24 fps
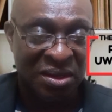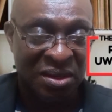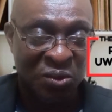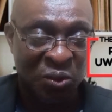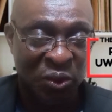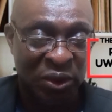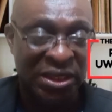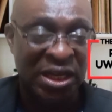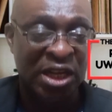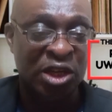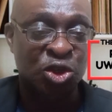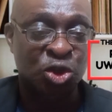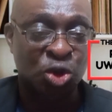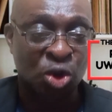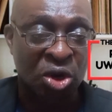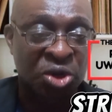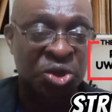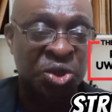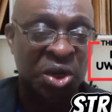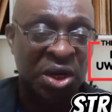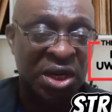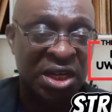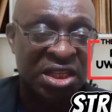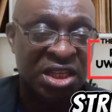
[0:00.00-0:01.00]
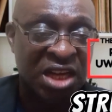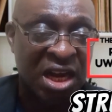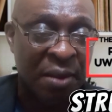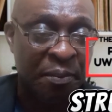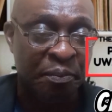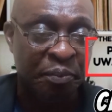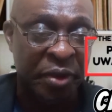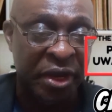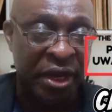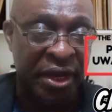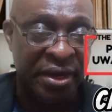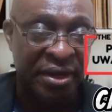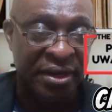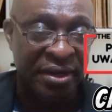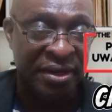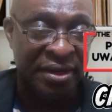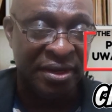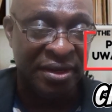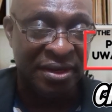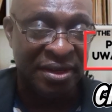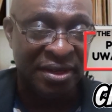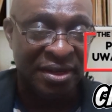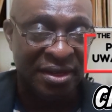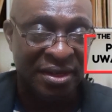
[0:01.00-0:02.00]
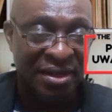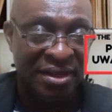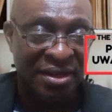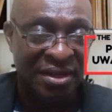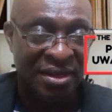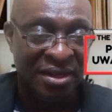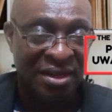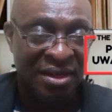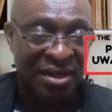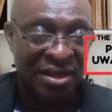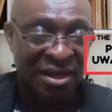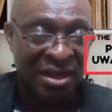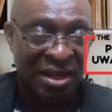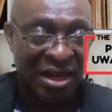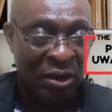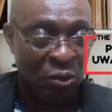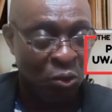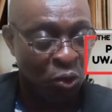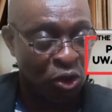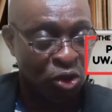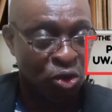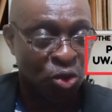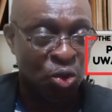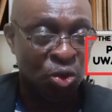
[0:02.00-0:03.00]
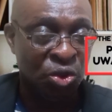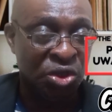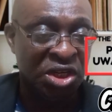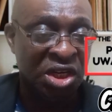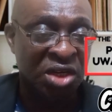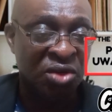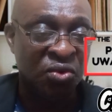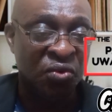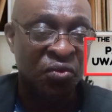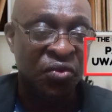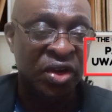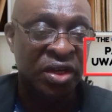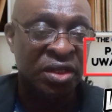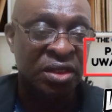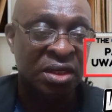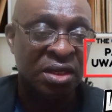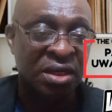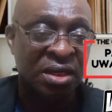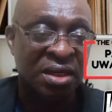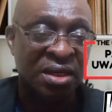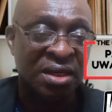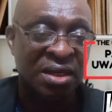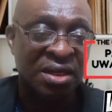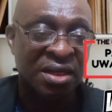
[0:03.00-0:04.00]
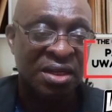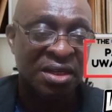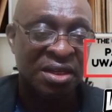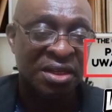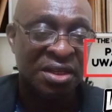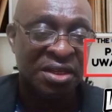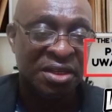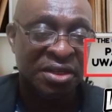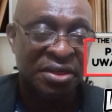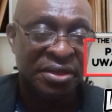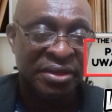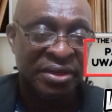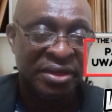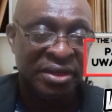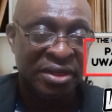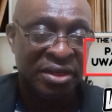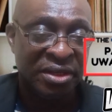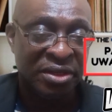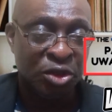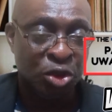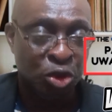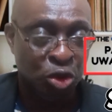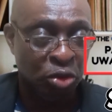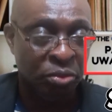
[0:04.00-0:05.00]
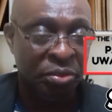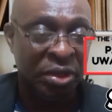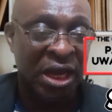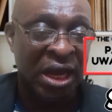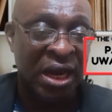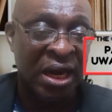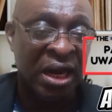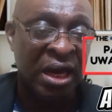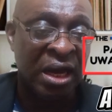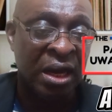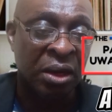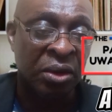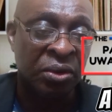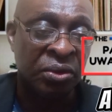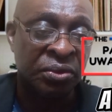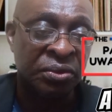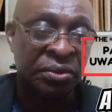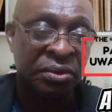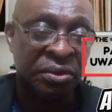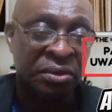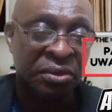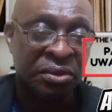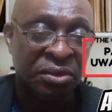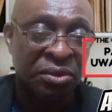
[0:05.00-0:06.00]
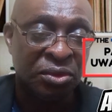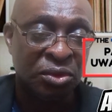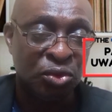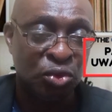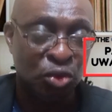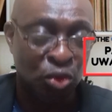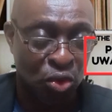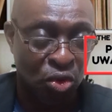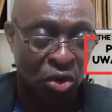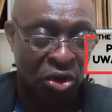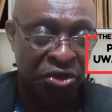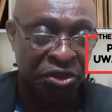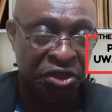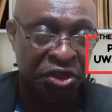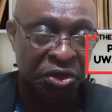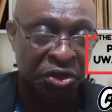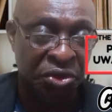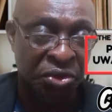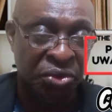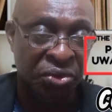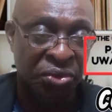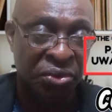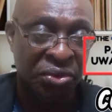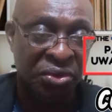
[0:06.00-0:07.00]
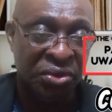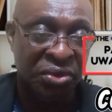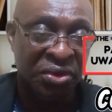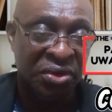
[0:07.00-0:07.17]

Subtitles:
with a structureless campaign and was cruising to victory should be allowed to continue